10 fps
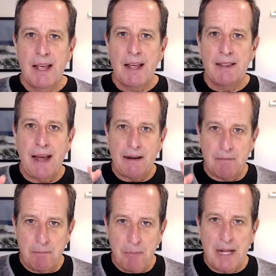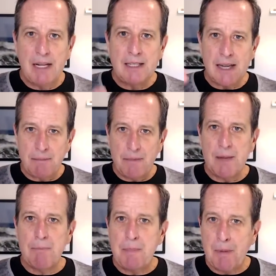that builds up the
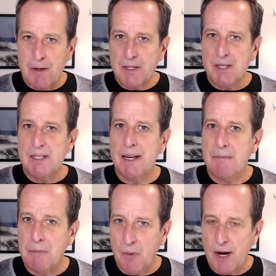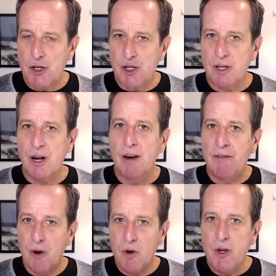person's impression of
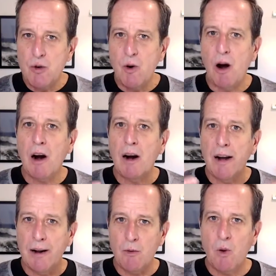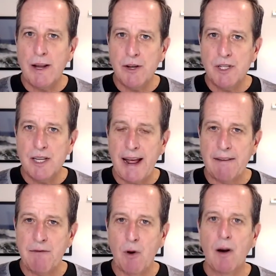who you are and what you stand
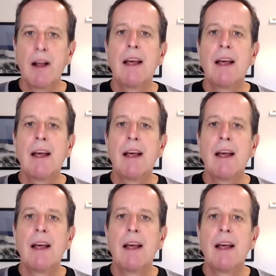for.